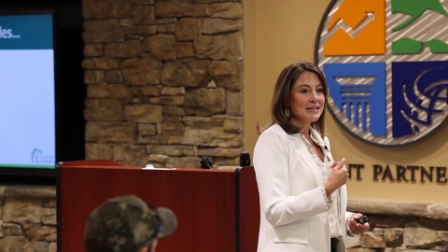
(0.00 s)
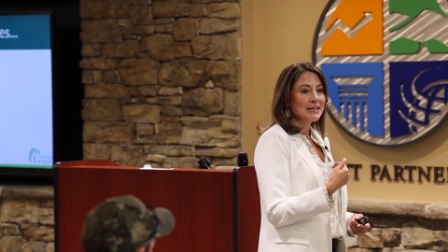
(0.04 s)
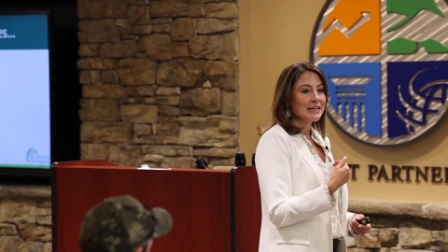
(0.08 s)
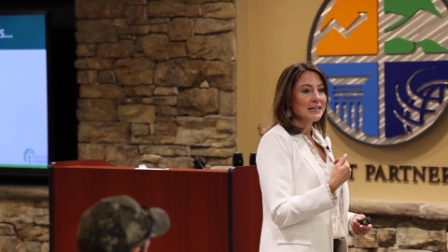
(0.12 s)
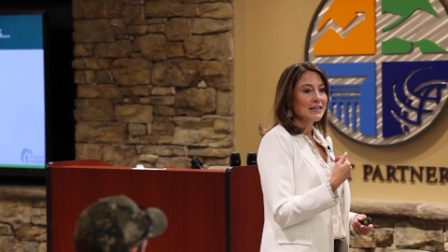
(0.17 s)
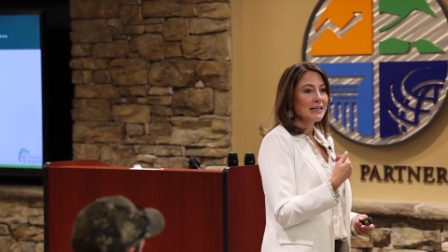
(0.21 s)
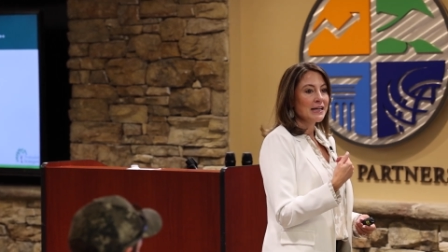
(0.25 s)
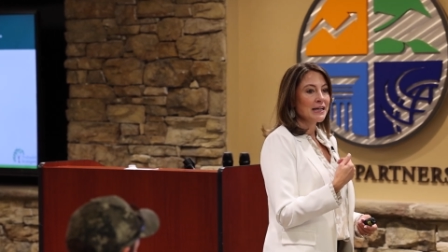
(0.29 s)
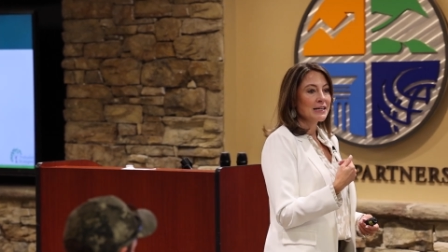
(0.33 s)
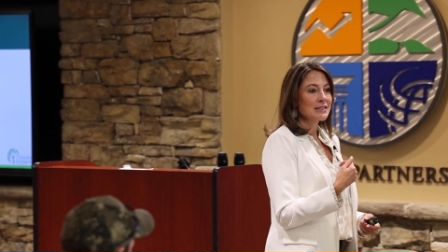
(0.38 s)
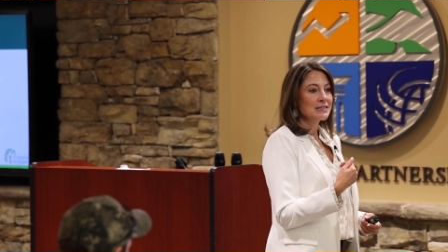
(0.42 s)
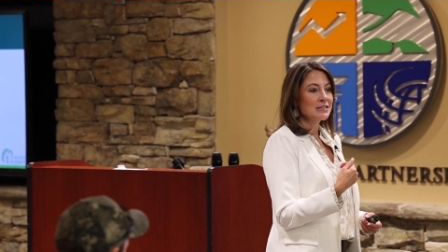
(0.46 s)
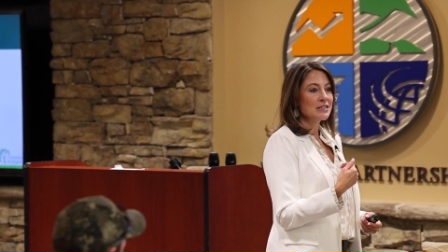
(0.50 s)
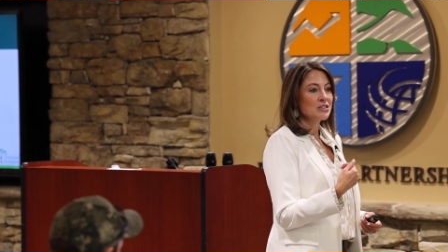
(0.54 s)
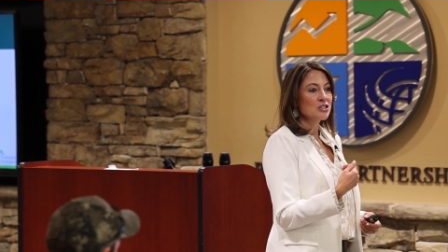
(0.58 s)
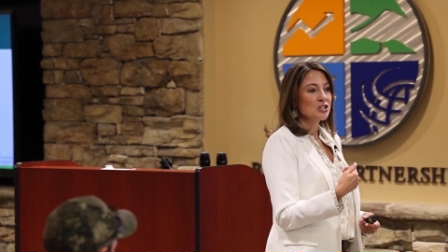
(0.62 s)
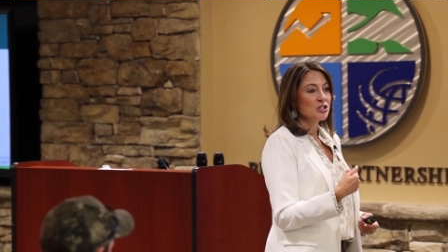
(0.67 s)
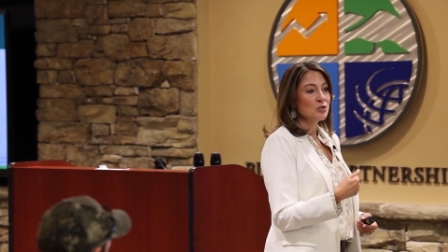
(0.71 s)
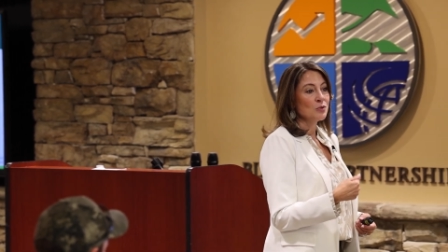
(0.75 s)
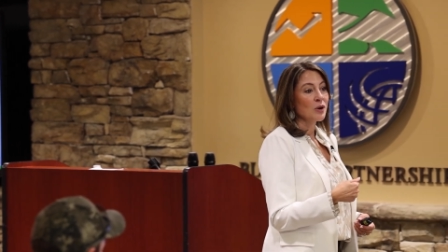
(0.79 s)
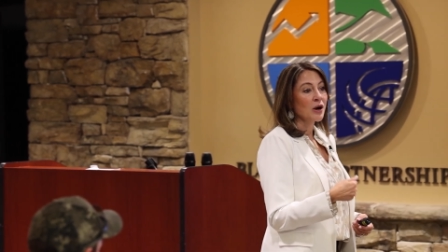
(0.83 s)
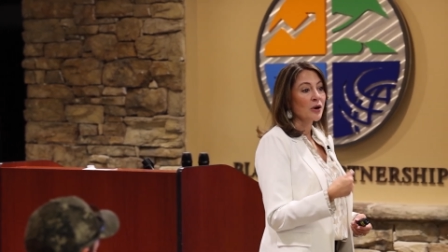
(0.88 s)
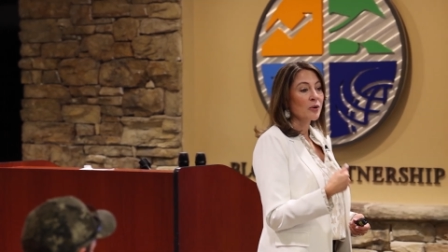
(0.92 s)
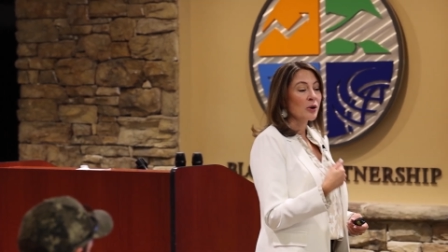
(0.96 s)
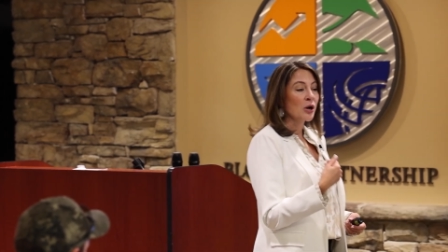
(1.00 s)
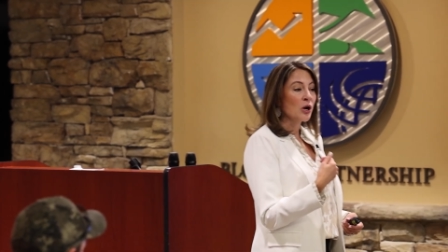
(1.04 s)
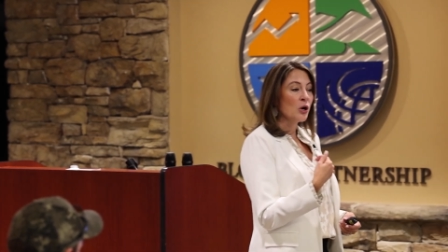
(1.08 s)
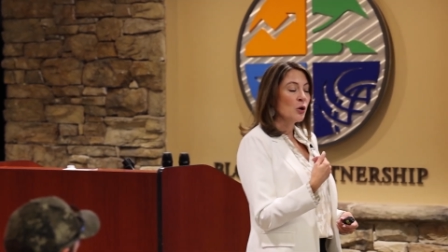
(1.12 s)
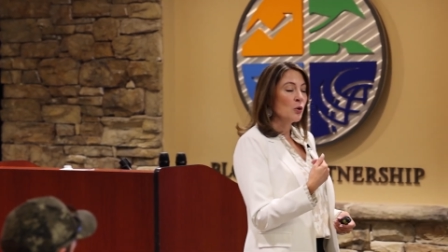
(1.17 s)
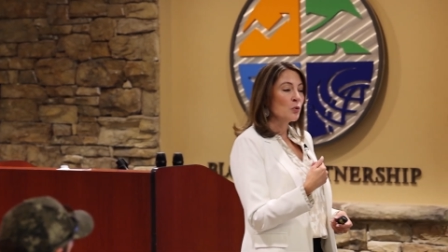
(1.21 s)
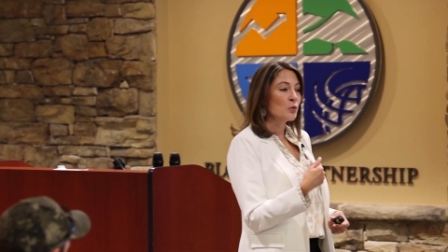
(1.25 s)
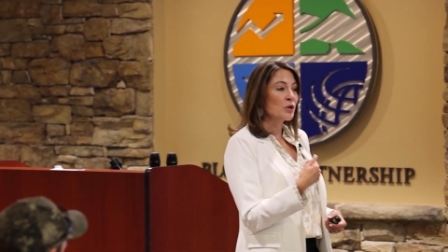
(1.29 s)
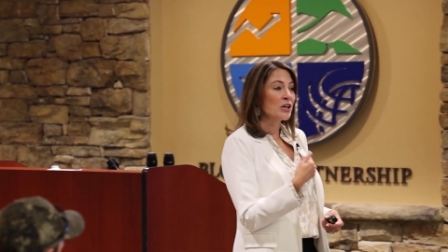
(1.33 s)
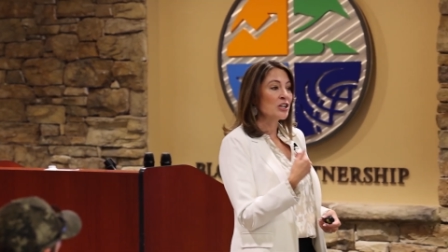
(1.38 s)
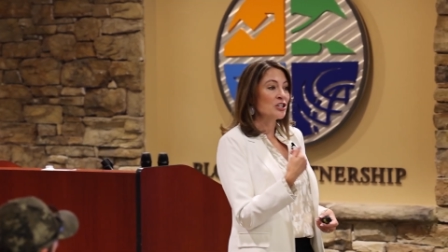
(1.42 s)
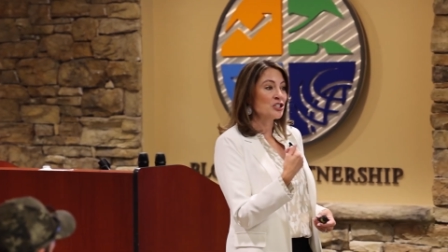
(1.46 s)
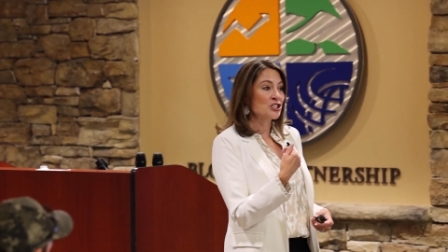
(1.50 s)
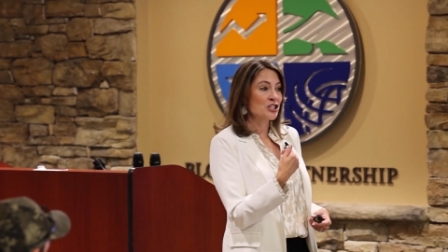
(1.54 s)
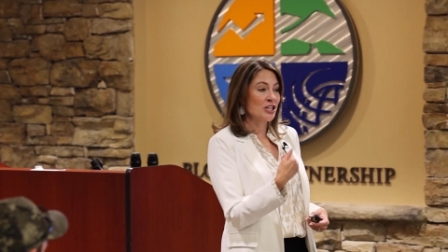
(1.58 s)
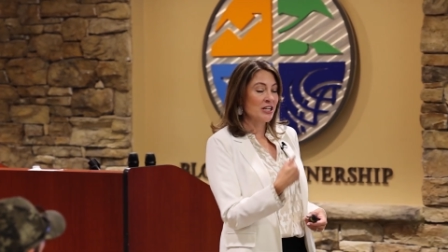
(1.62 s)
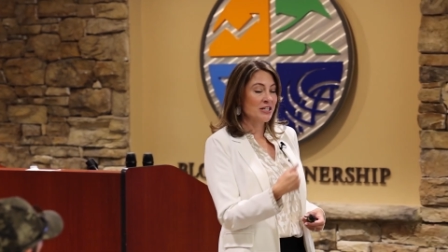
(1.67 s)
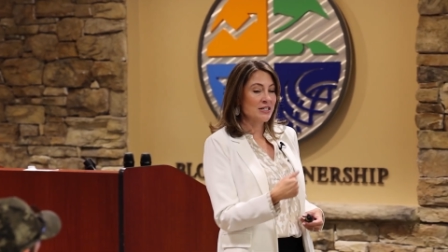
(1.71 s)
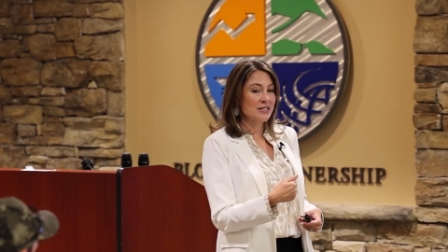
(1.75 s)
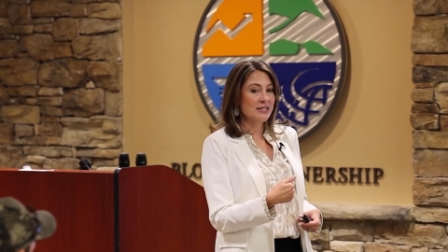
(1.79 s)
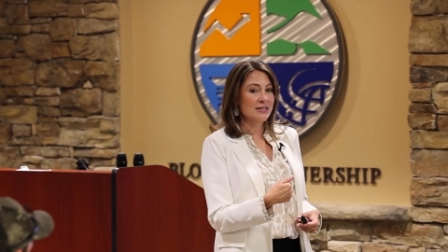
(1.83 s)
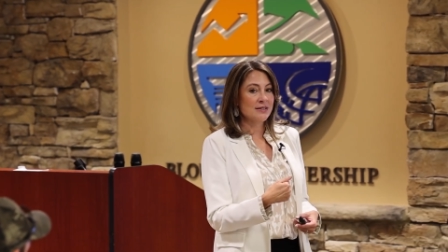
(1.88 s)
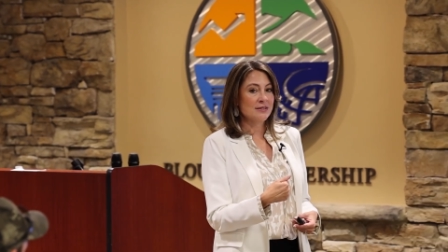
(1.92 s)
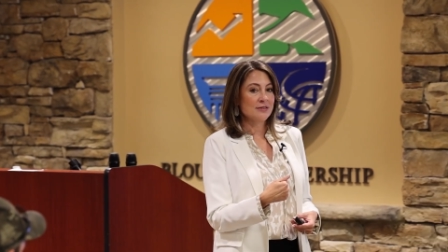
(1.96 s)
connected to our own
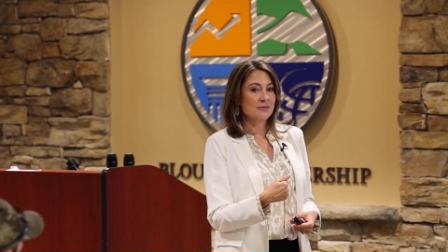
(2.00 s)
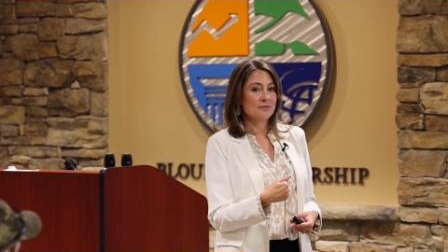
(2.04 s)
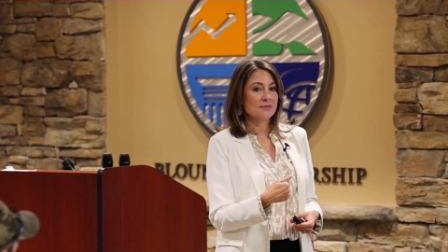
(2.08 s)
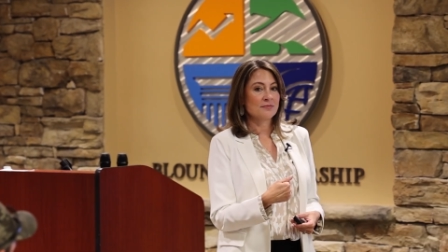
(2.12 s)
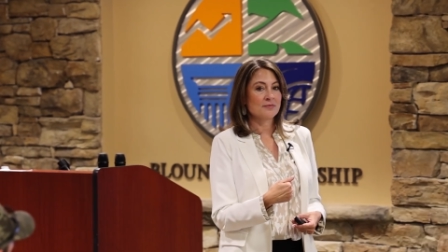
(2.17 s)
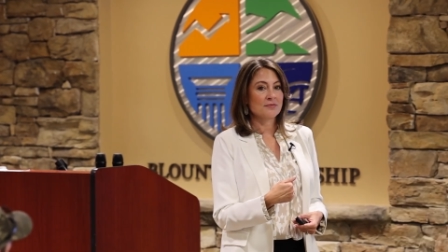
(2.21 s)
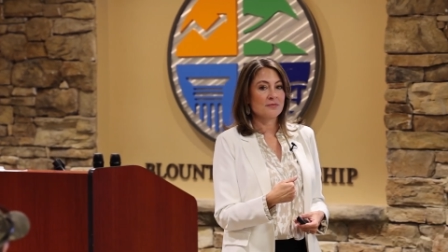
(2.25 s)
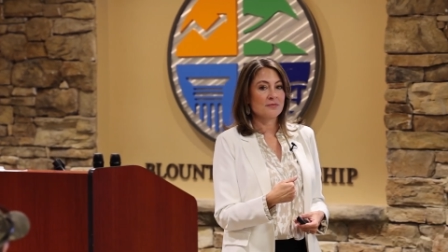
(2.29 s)
agenda